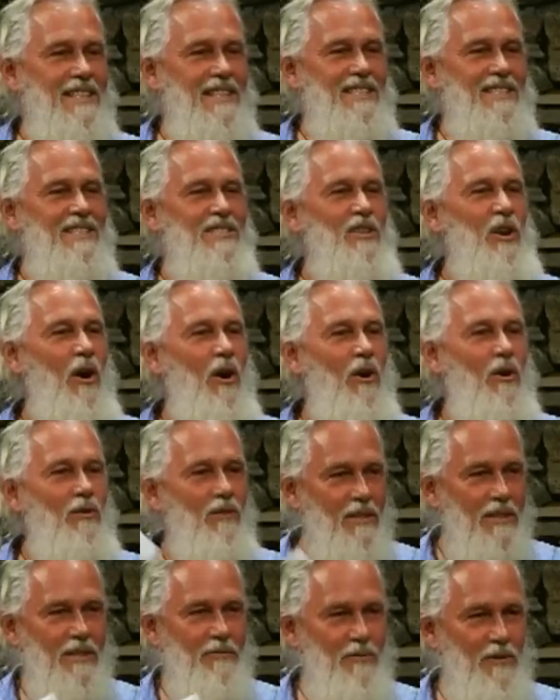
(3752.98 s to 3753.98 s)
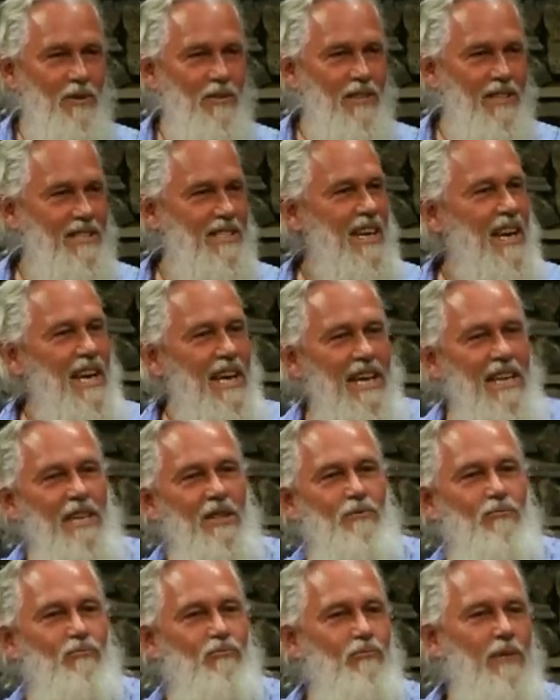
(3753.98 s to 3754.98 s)
He's totally furious. He
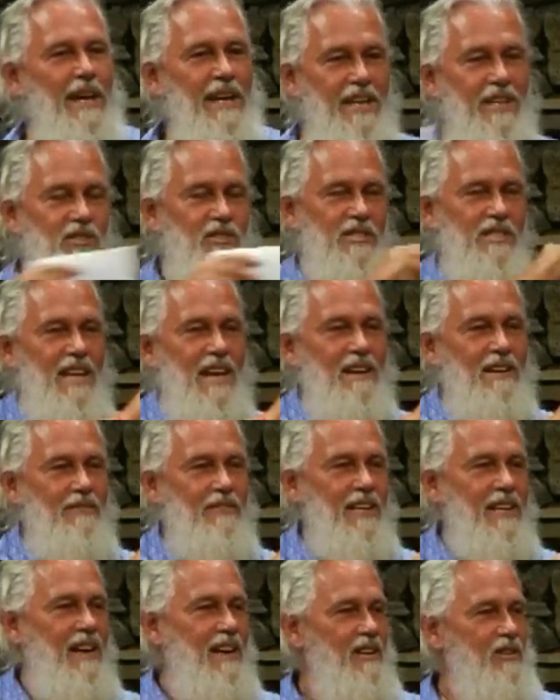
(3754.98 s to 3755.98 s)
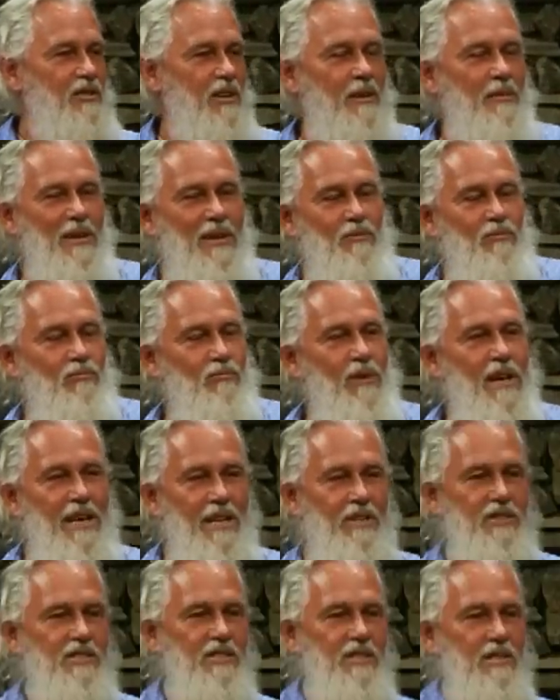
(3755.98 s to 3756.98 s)
rages out of the ashram. He
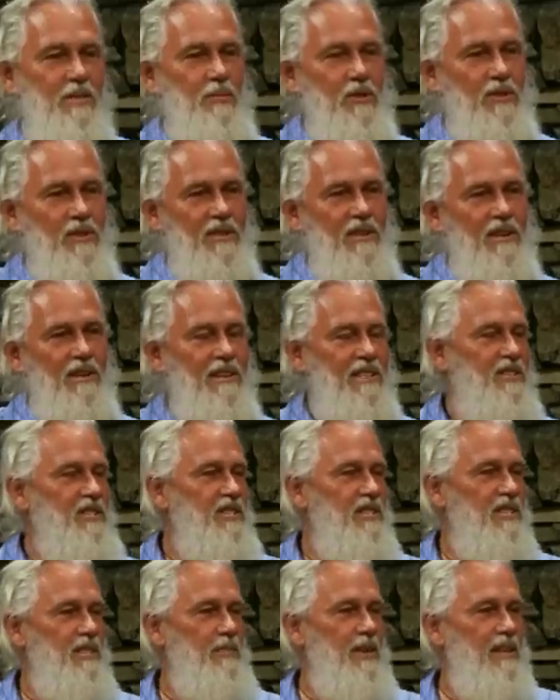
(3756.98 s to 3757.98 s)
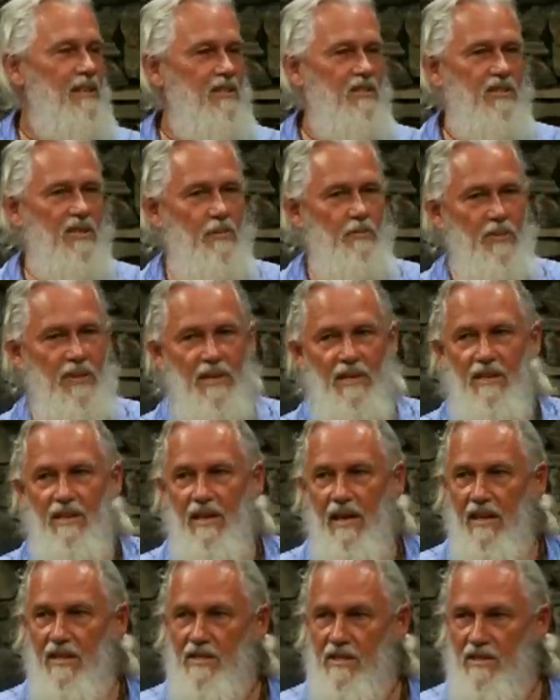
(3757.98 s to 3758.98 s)
rages to the bullock cart. He's just about to jump in, and the
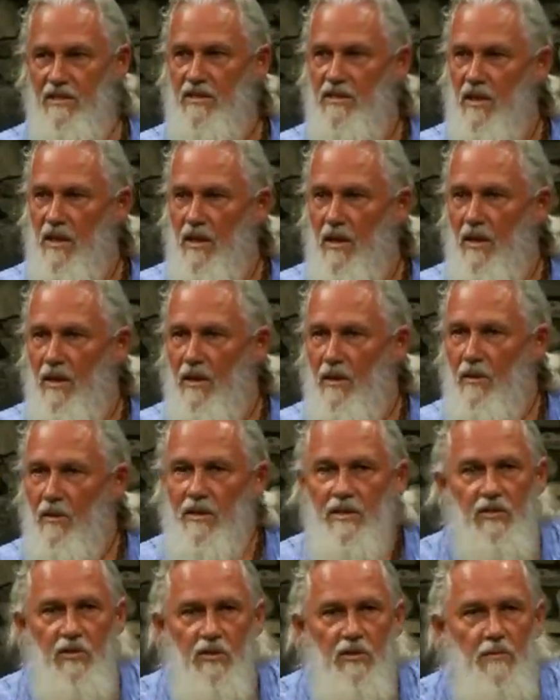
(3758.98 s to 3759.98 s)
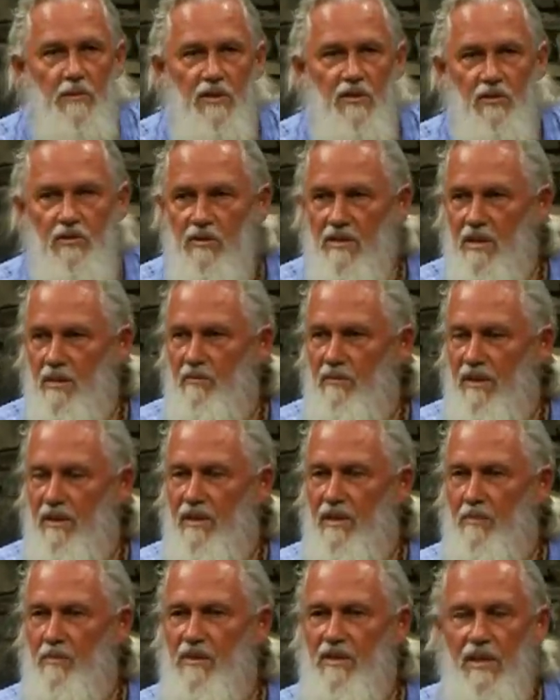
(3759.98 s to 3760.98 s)
guy says, excuse me, sir, you seem
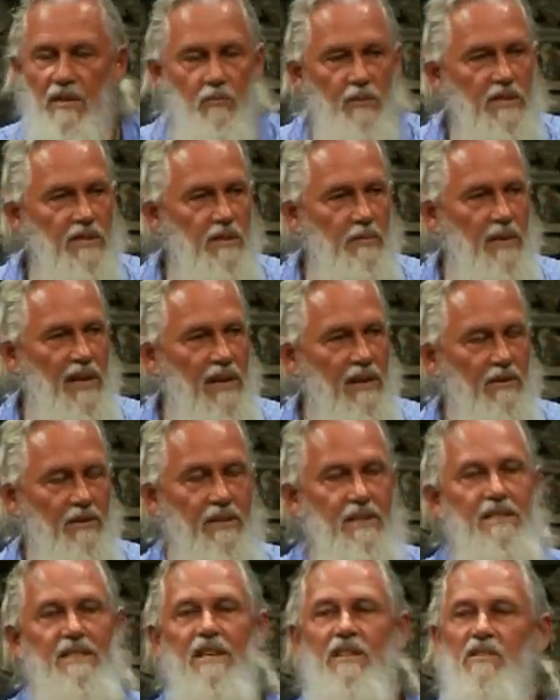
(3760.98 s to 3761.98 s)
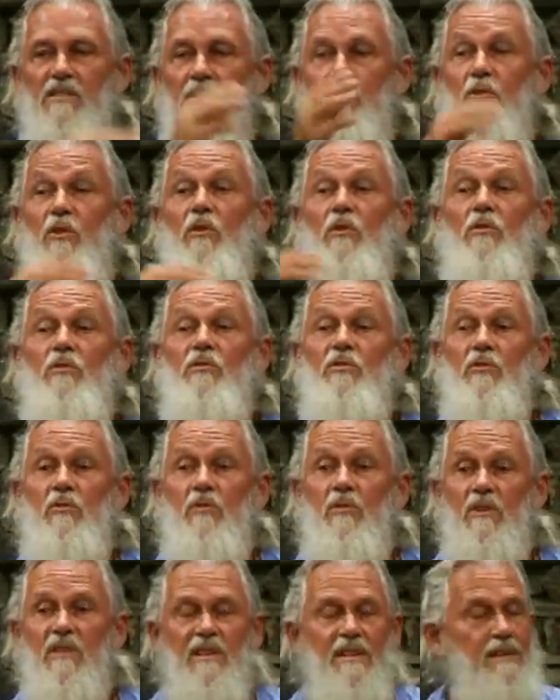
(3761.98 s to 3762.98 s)
very upset. What's the matter? And he tells him the whole
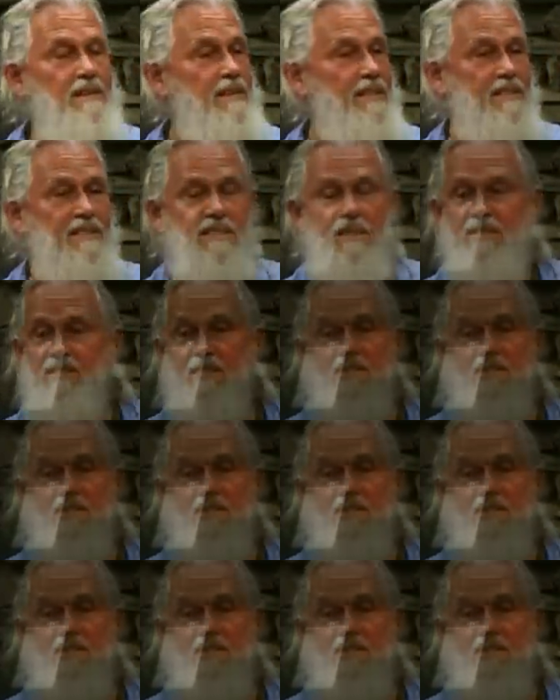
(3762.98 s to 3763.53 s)
story, and they said, it's